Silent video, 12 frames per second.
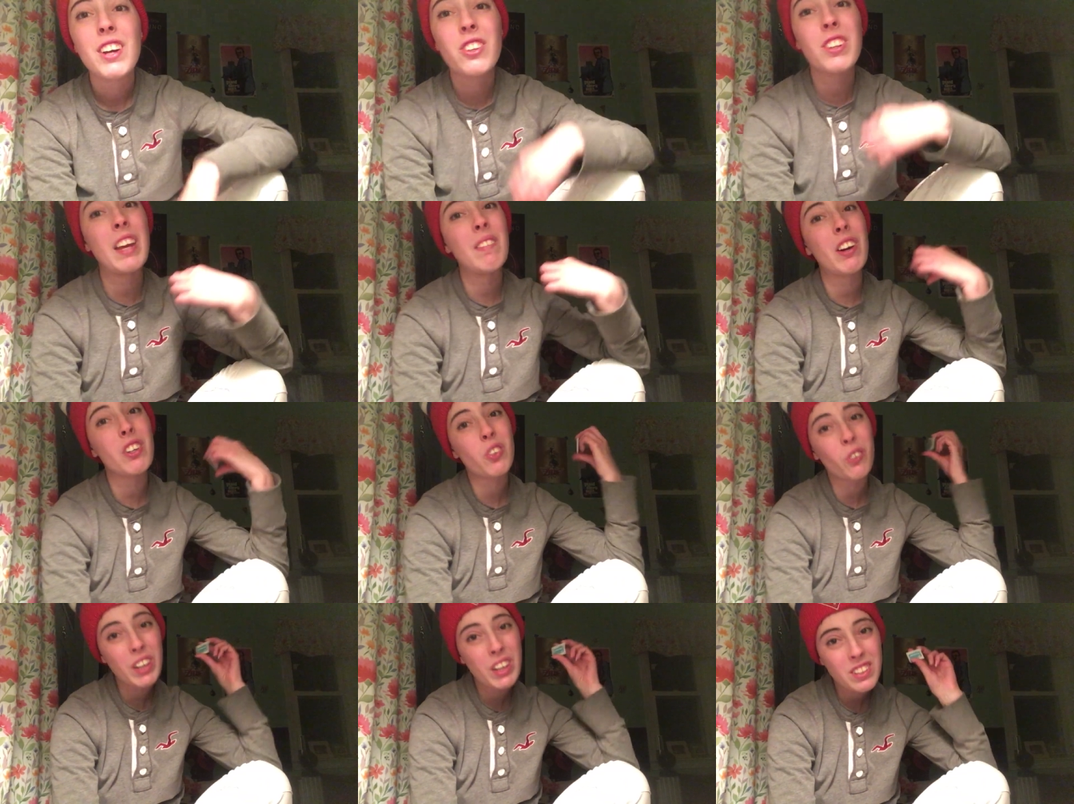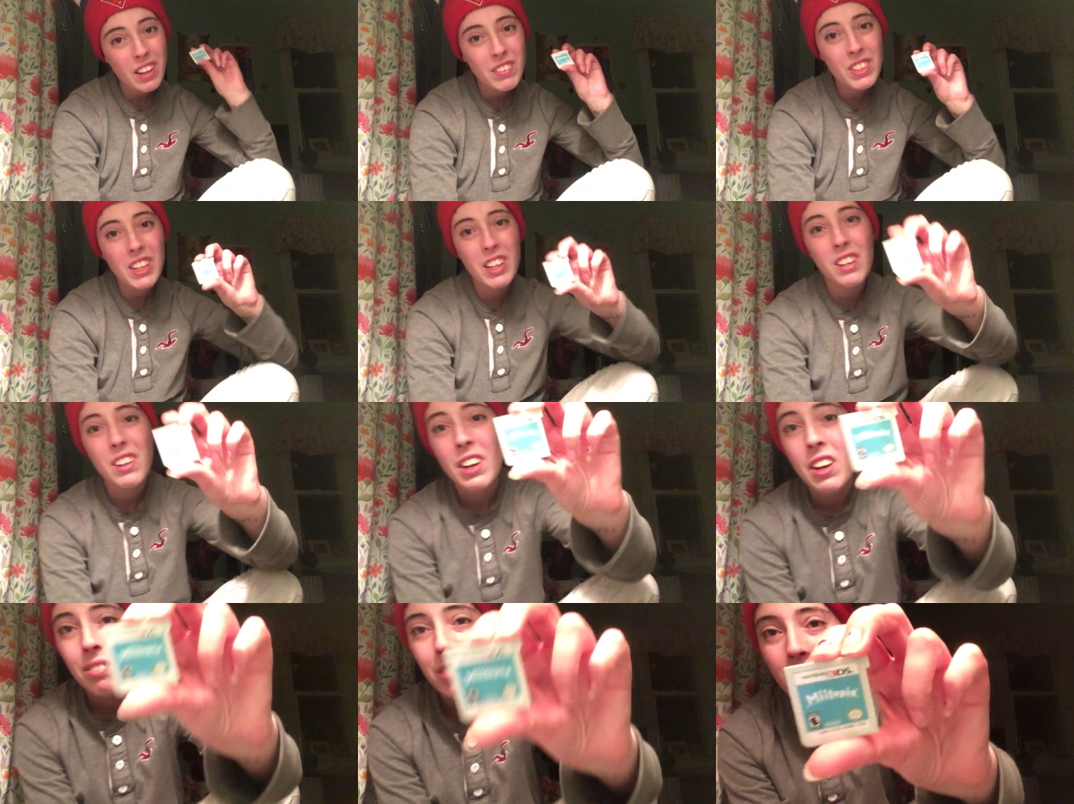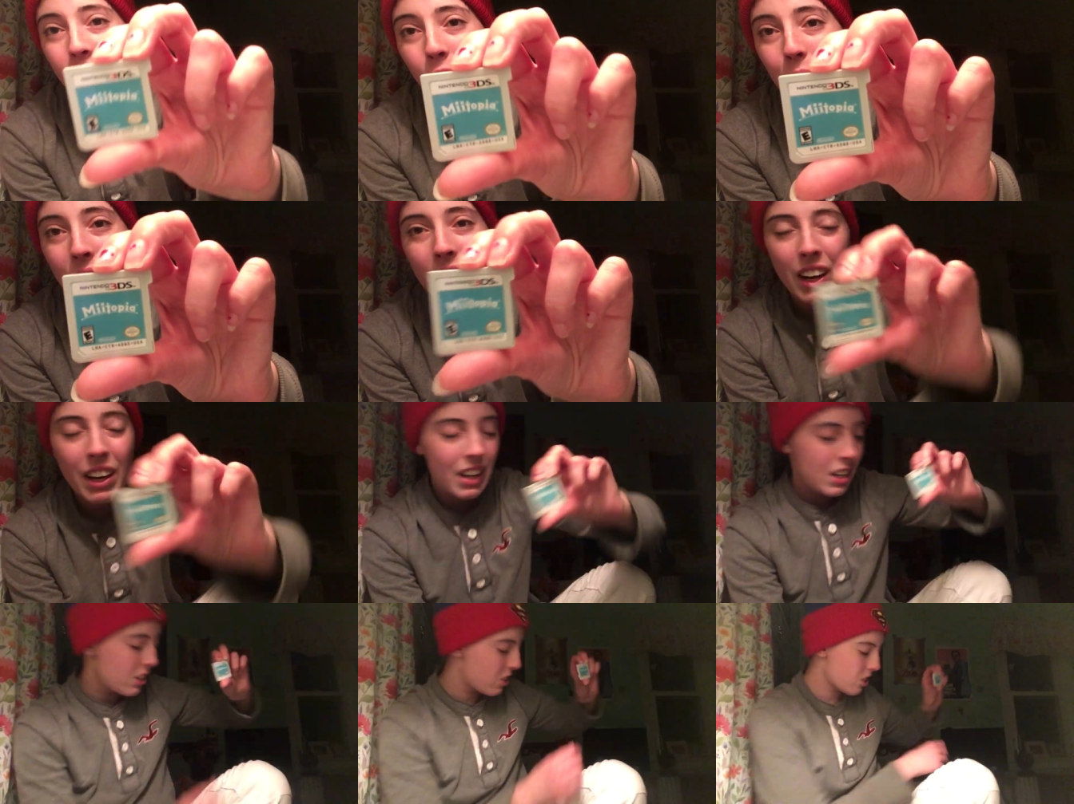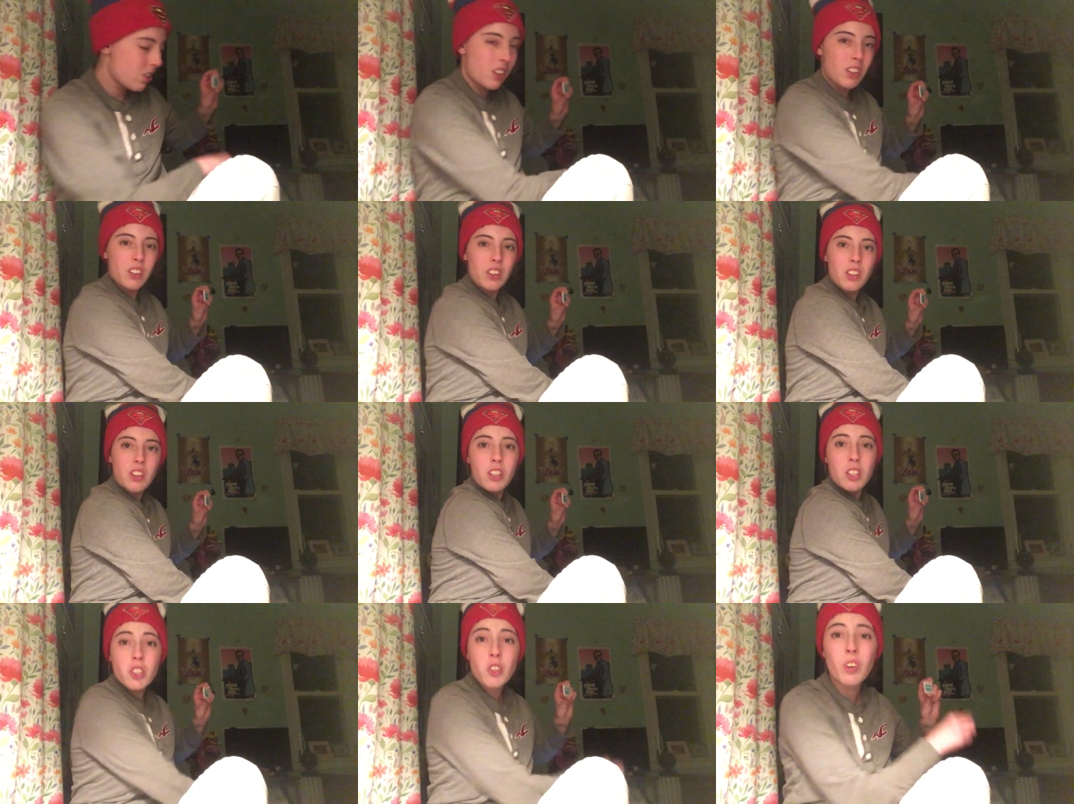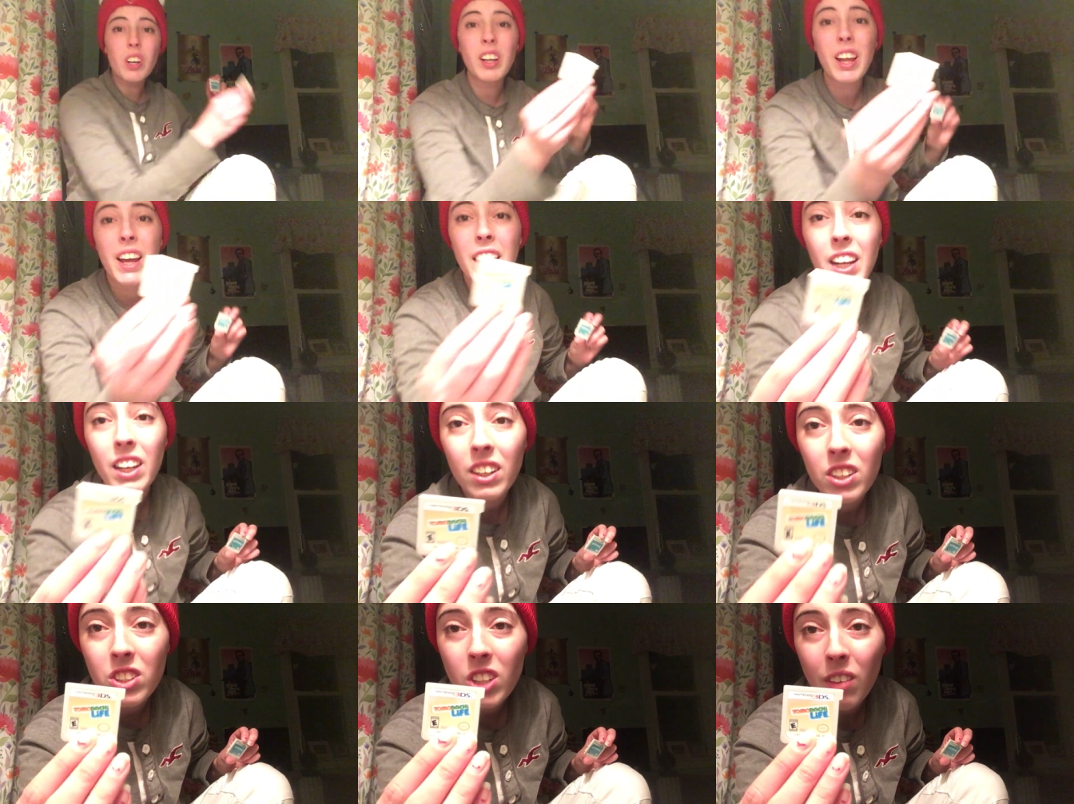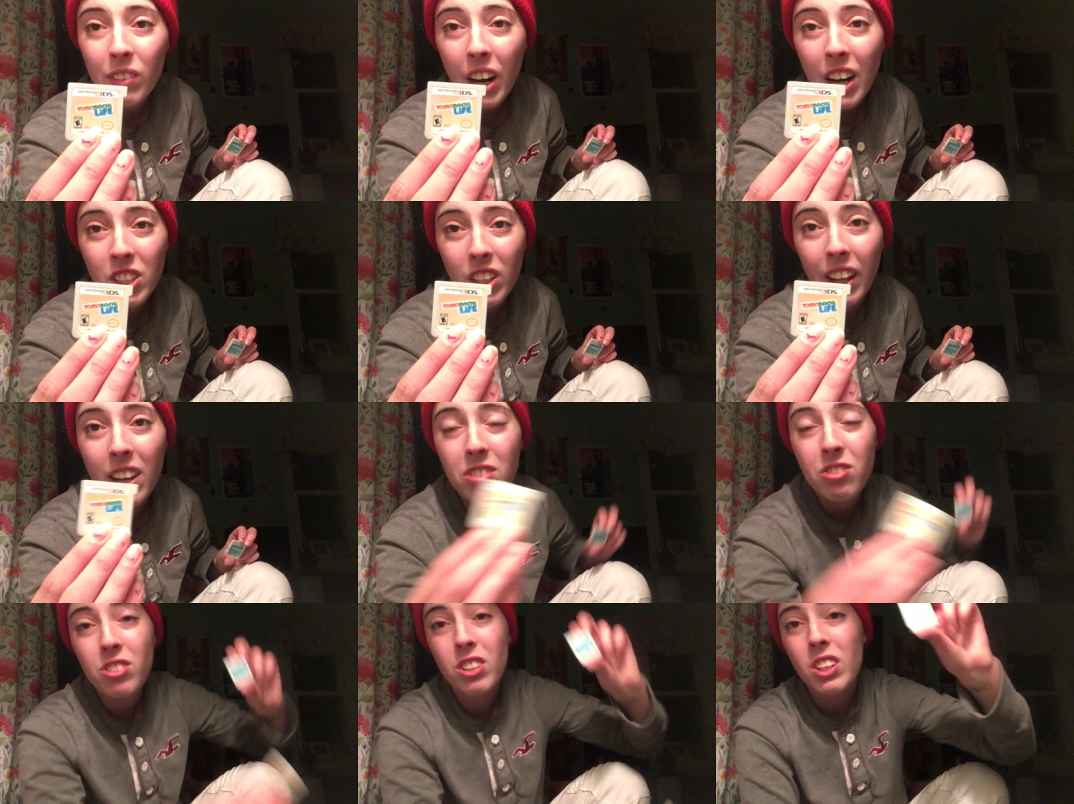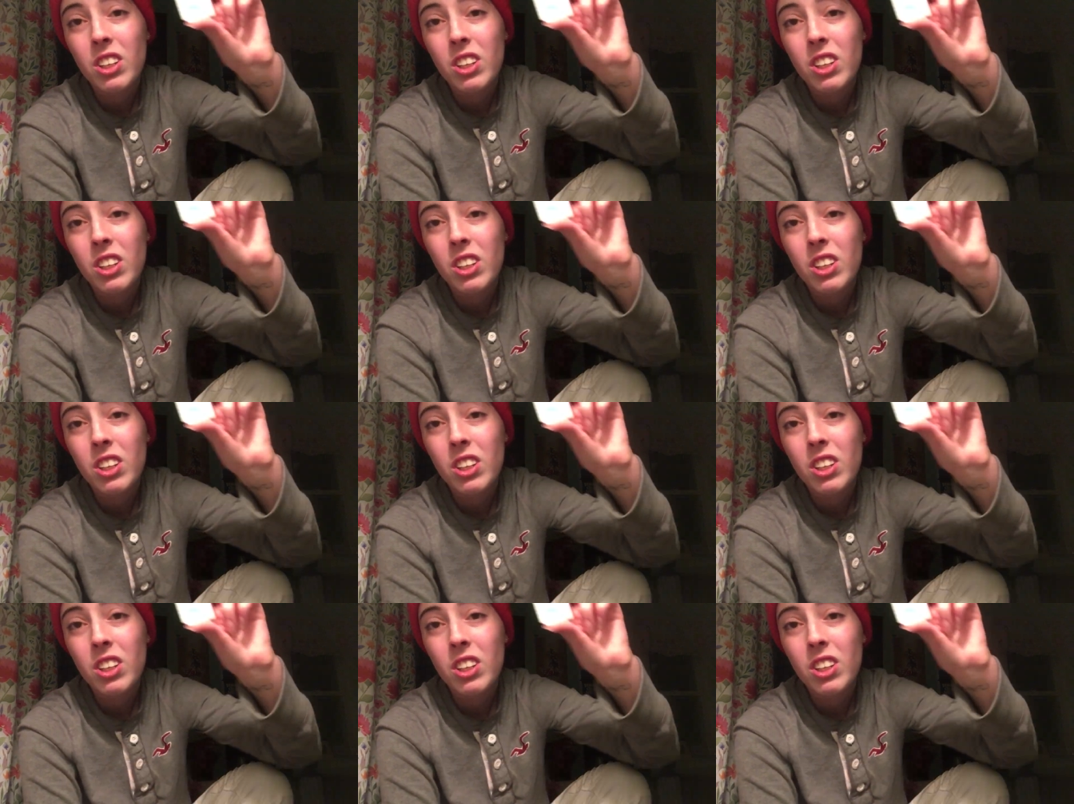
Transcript: So this came out in 2017, Miitopia, and it's sort of like Tomodachi Life